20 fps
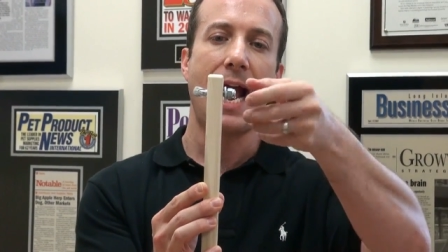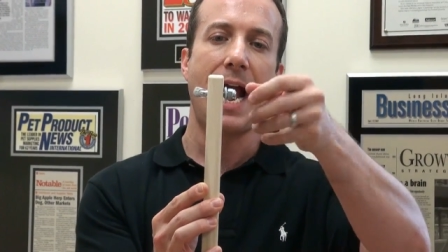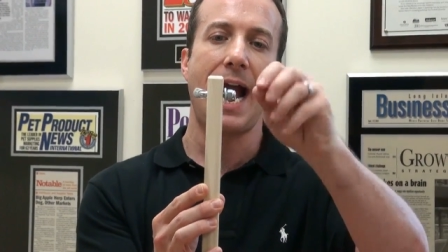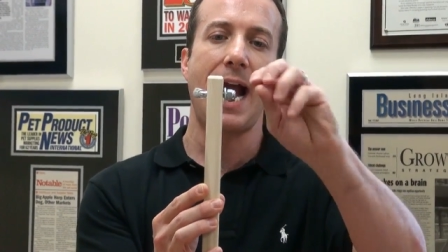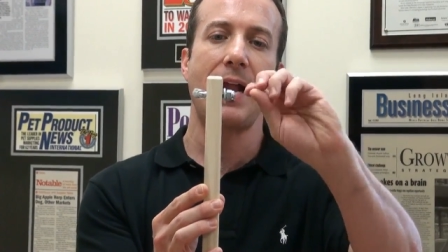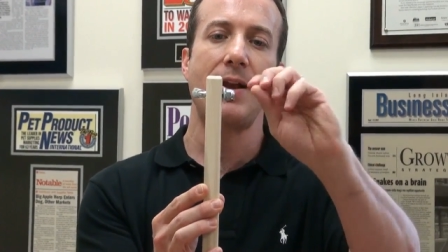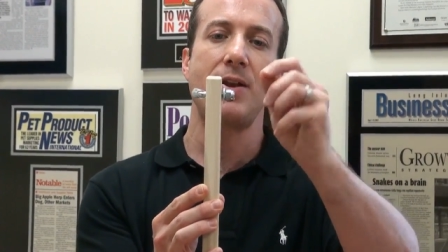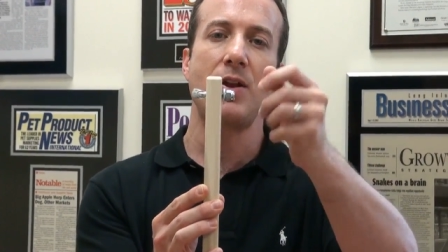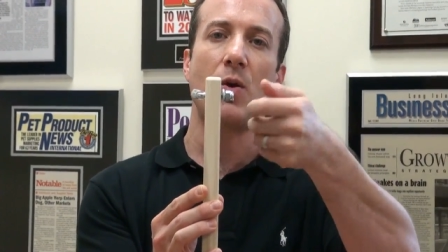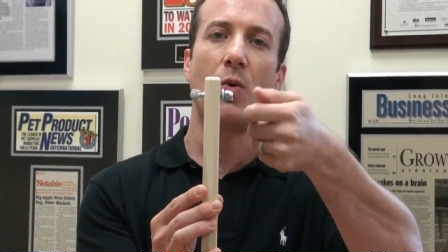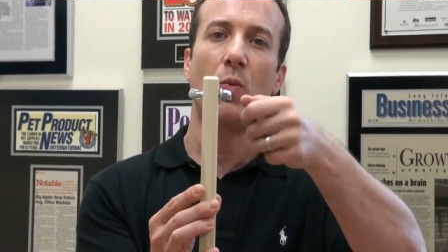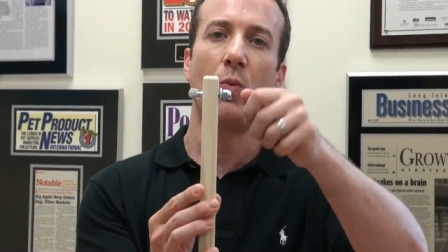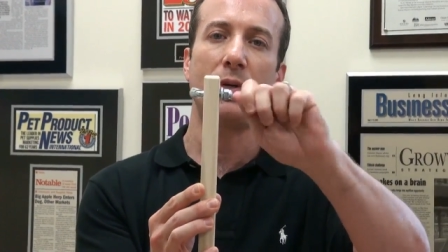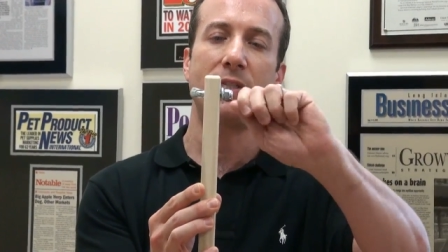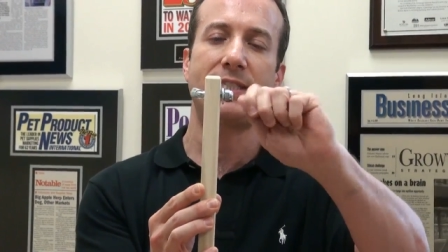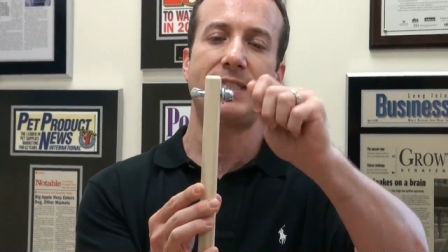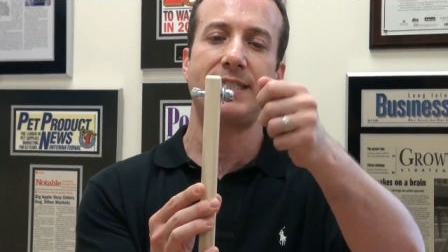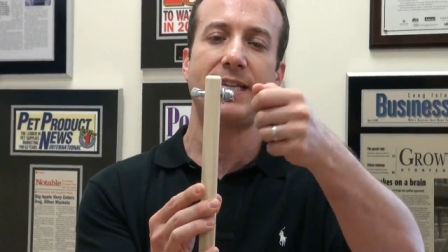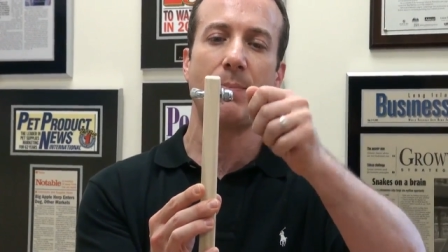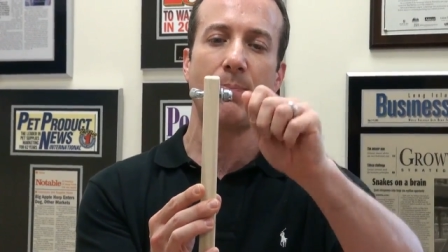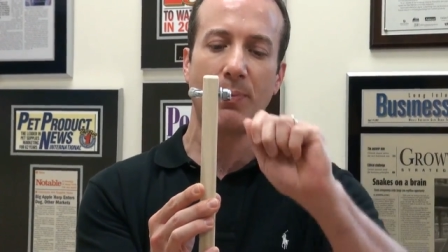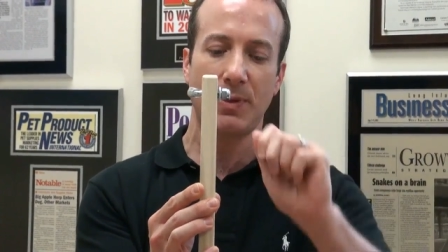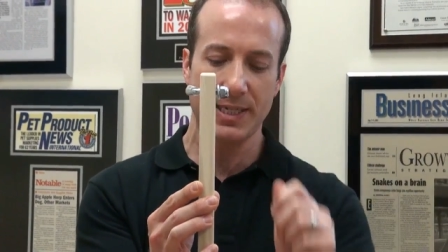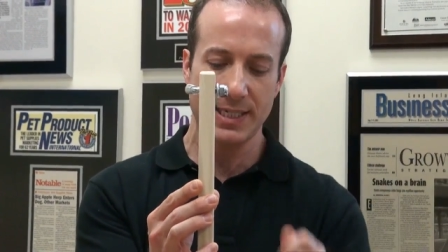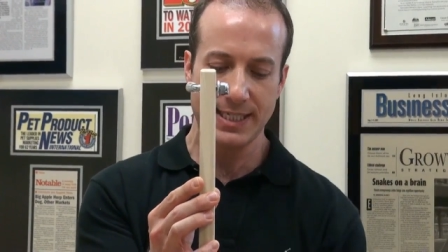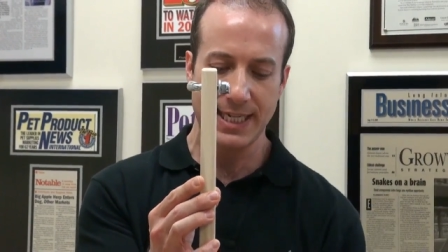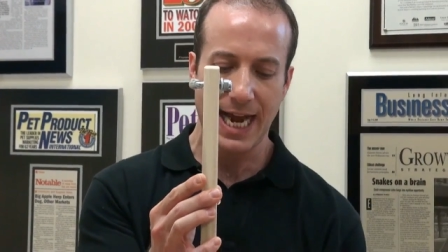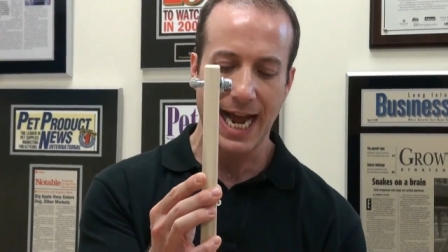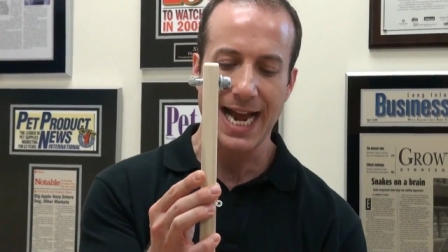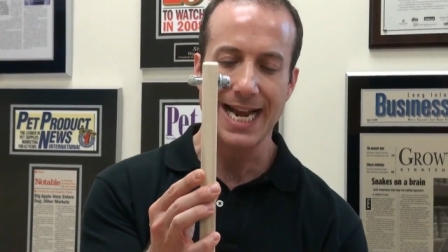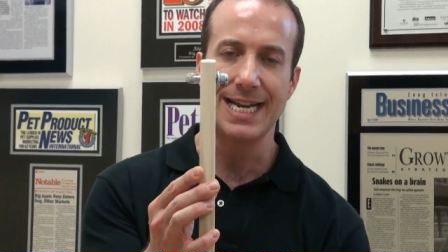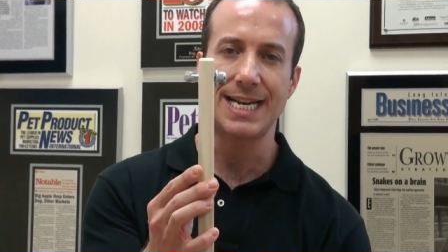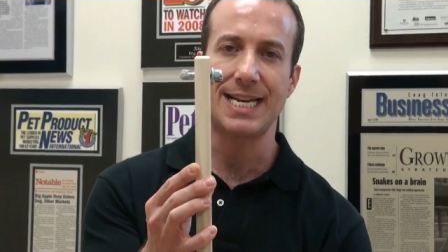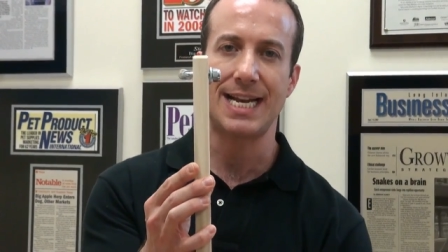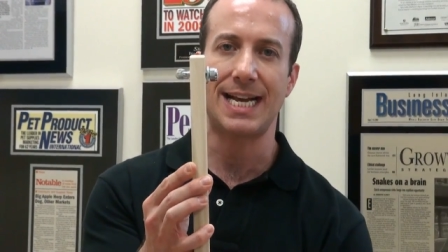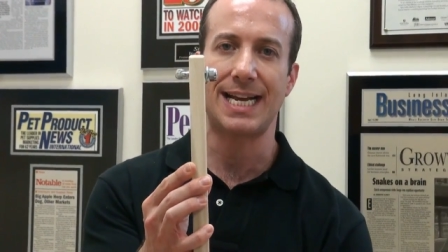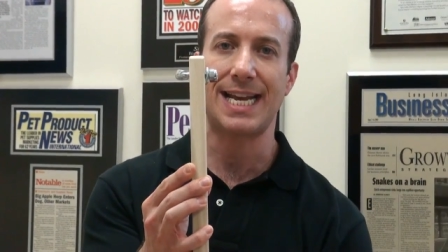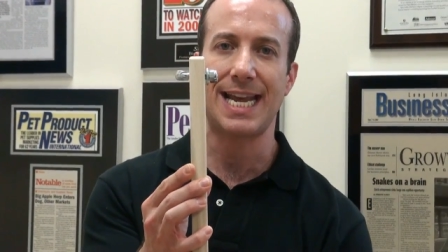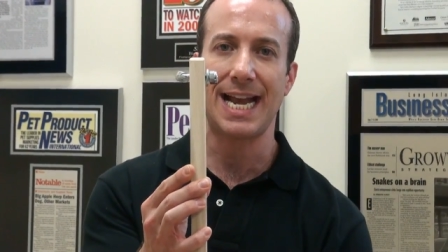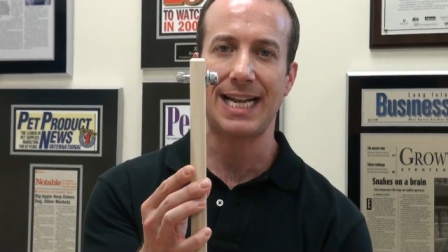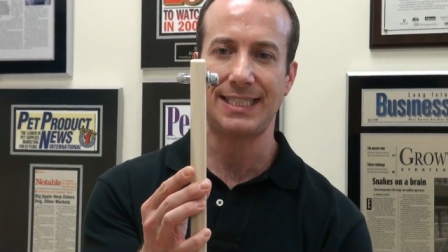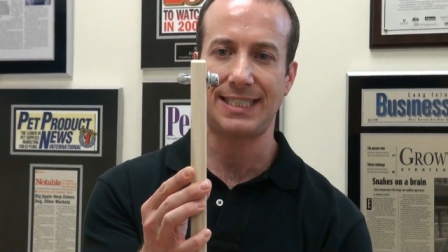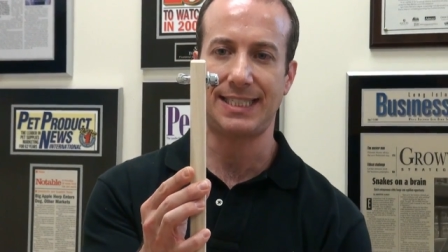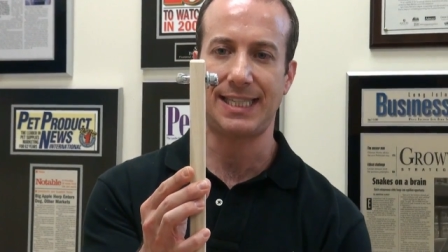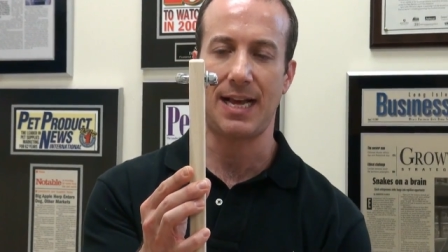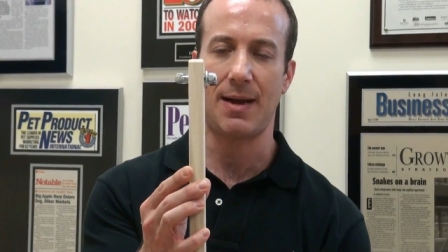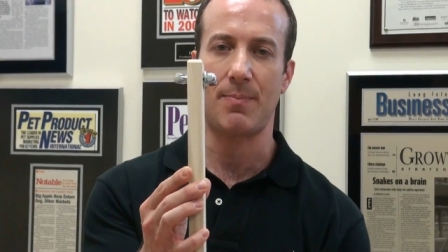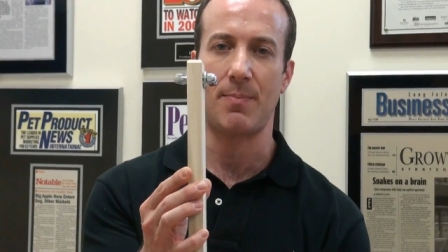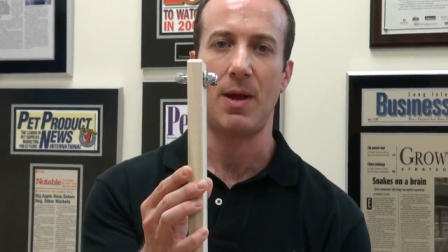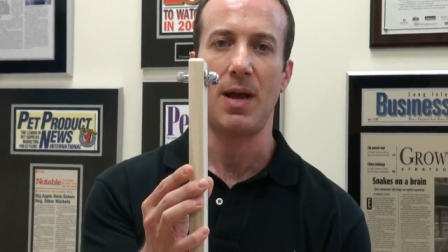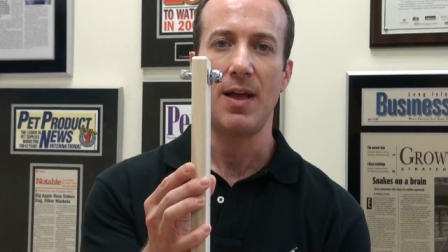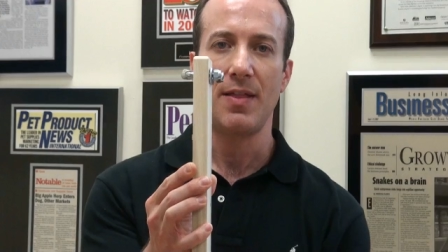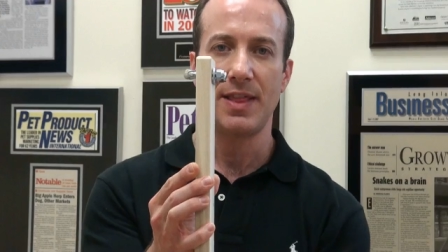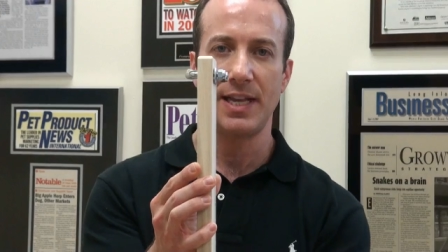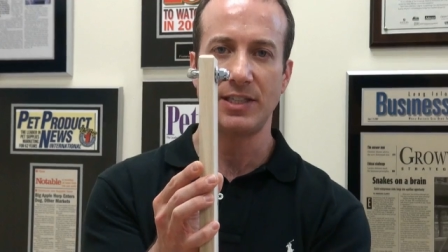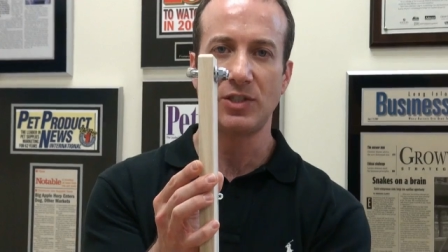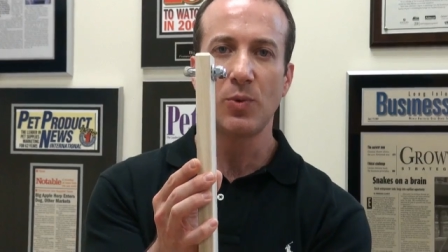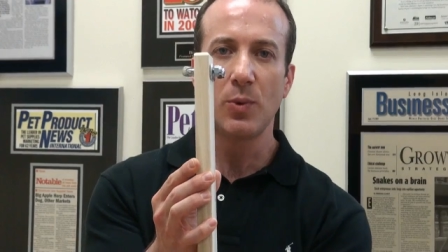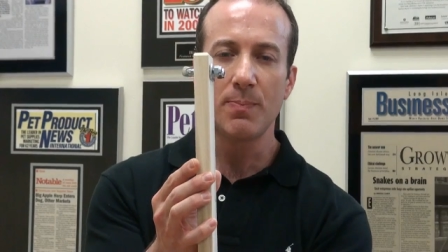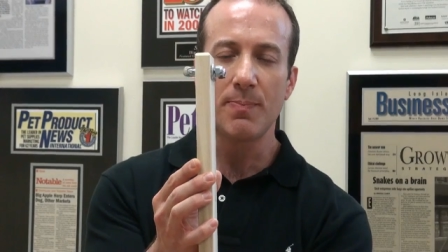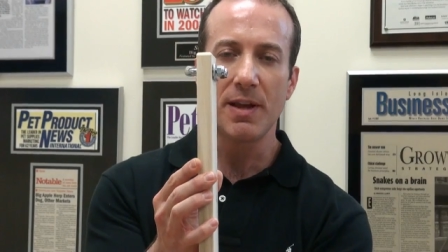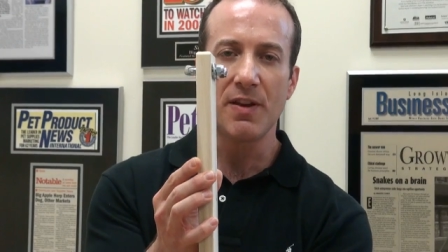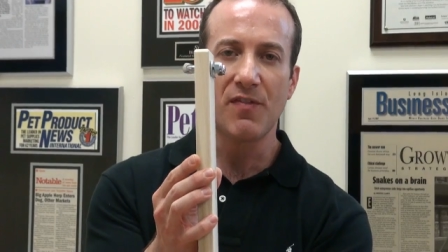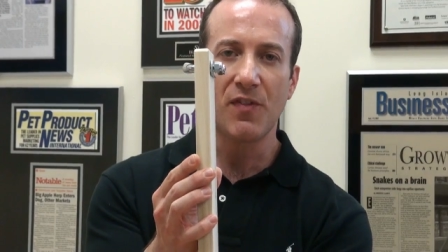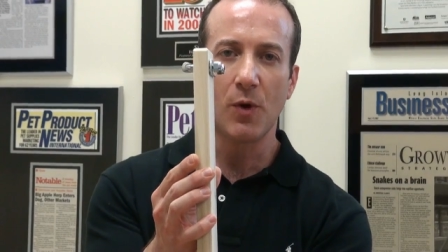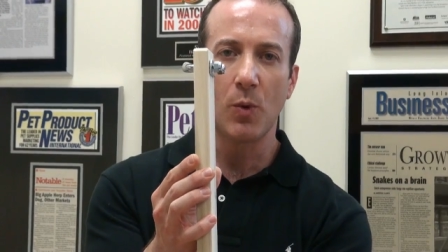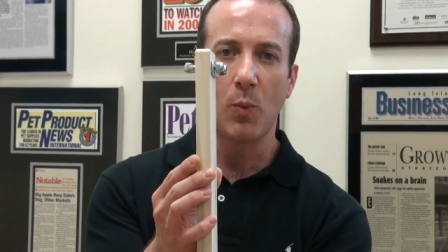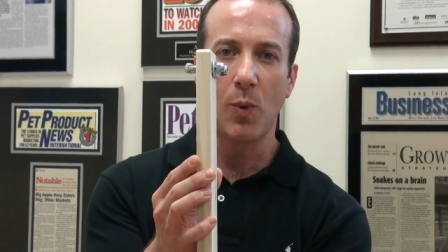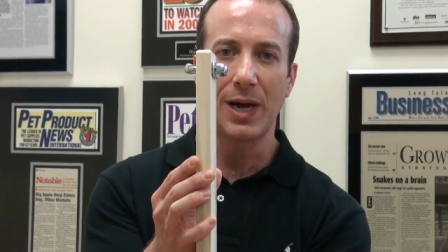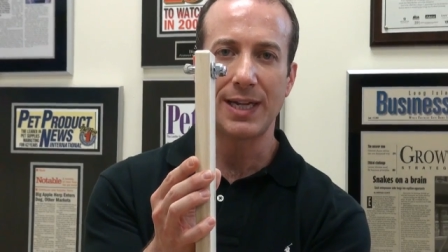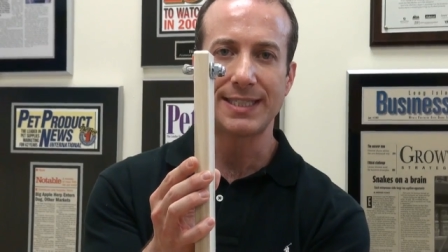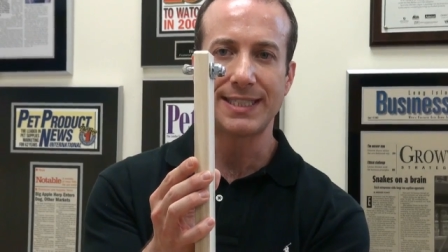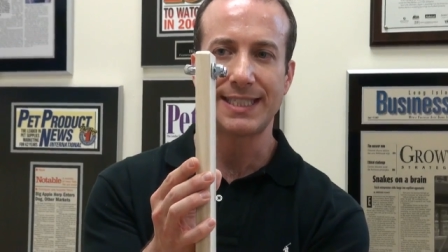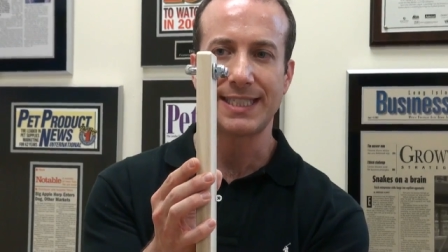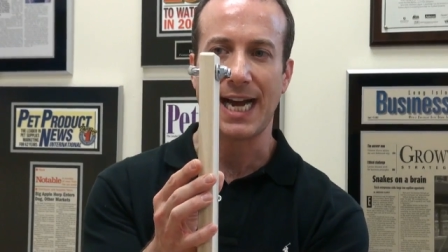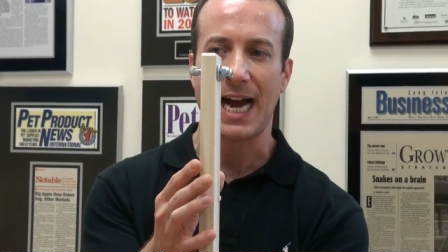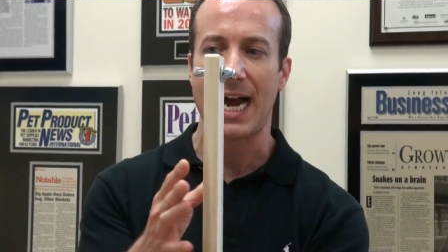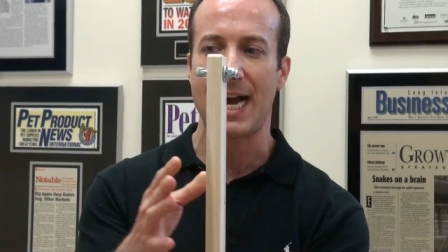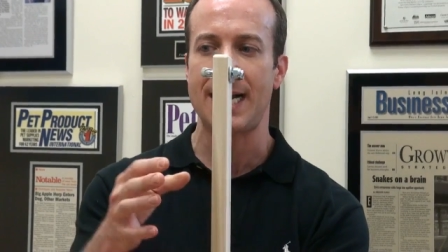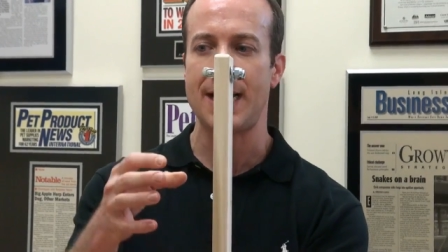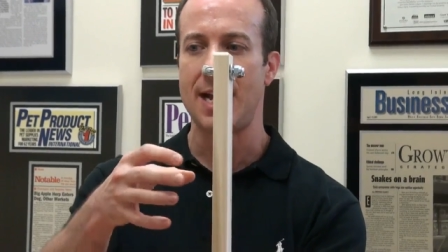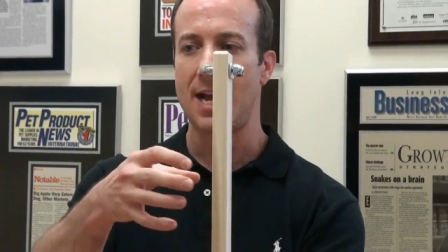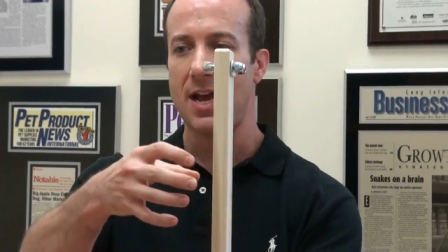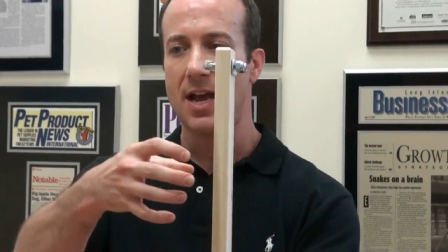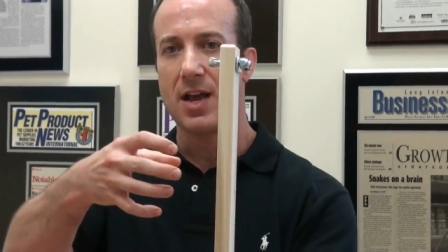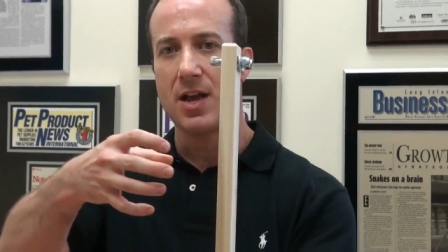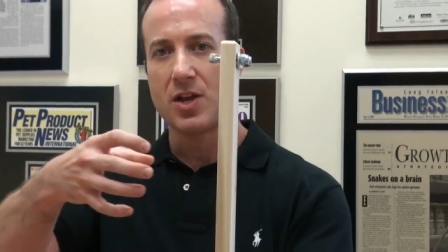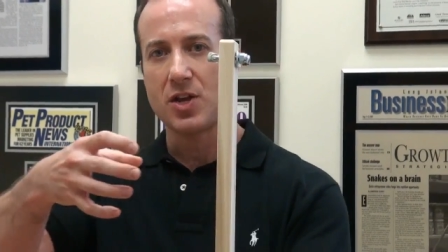and would simply tighten against them. This would be for one side.